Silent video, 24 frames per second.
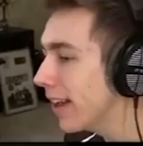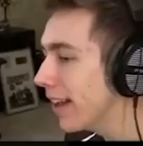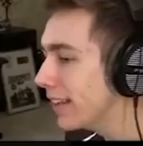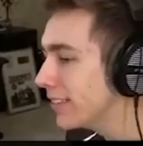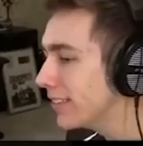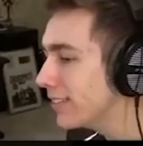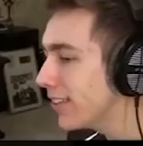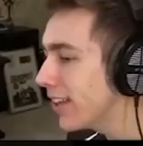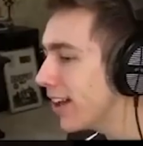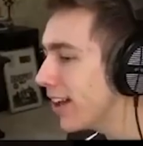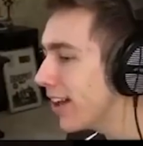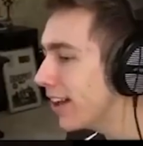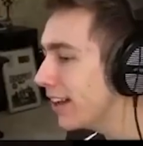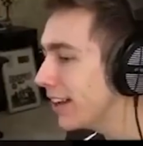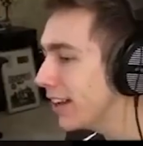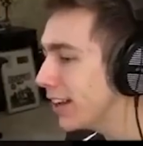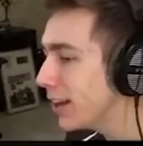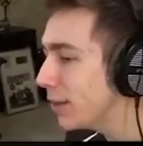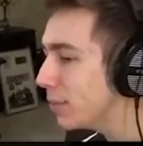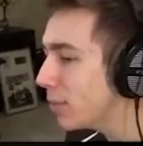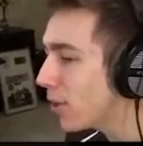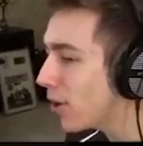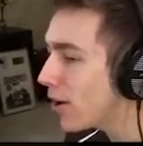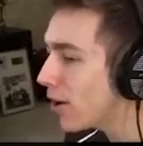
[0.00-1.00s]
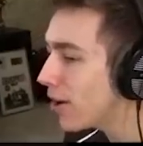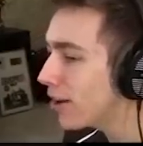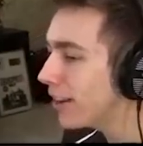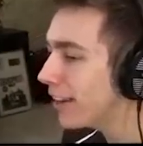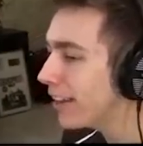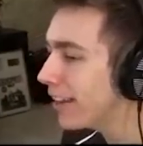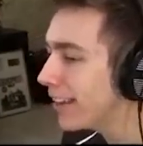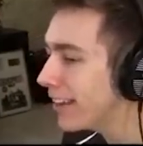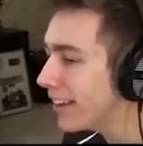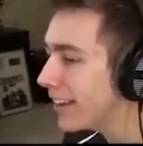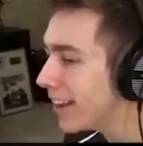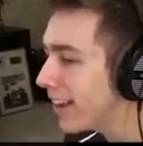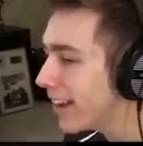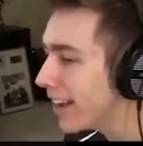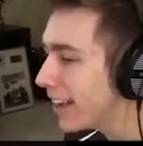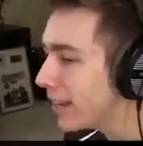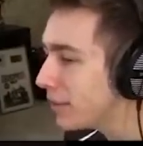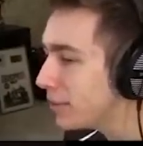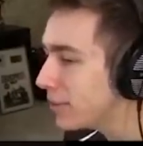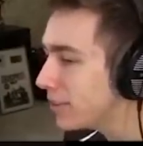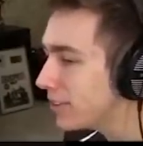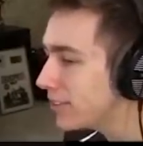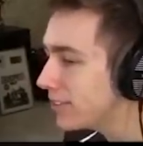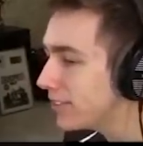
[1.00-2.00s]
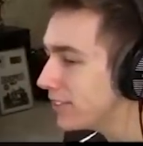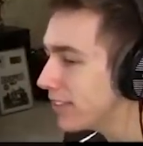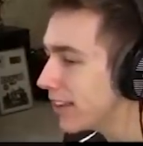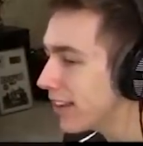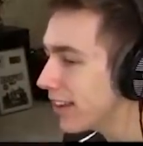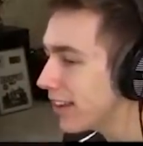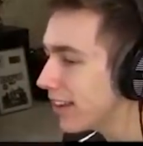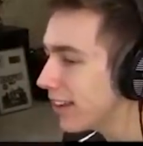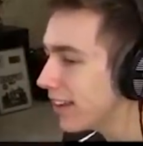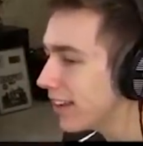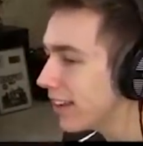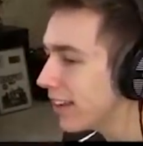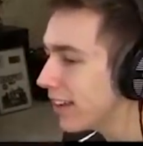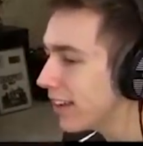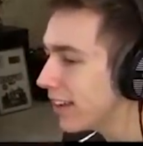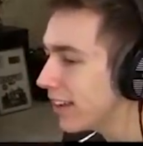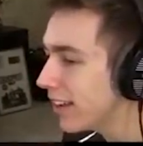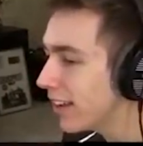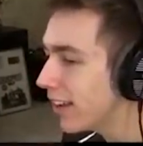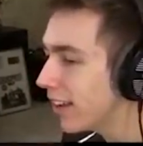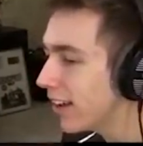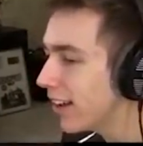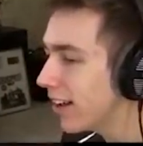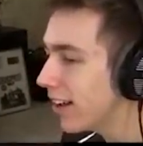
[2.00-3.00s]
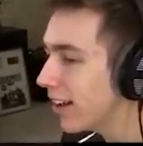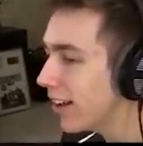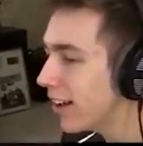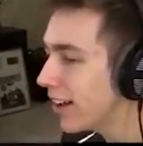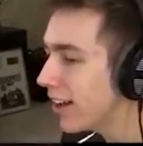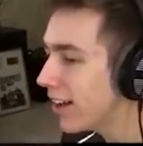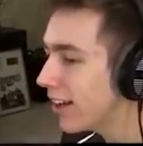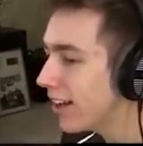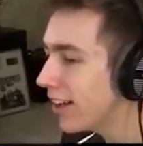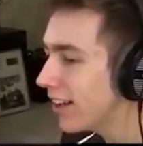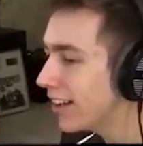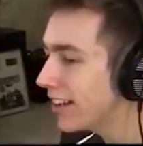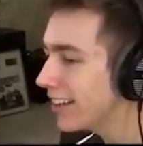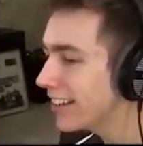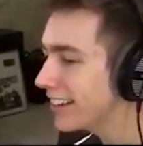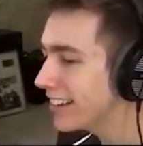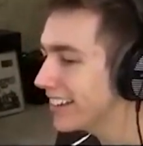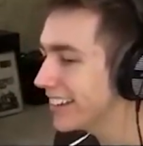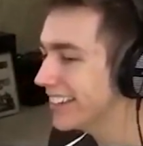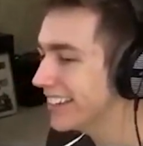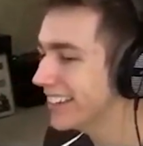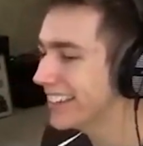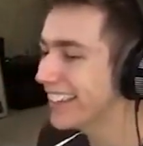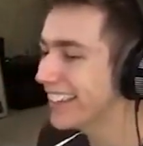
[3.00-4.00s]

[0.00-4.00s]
started, started balling. balling, I was young.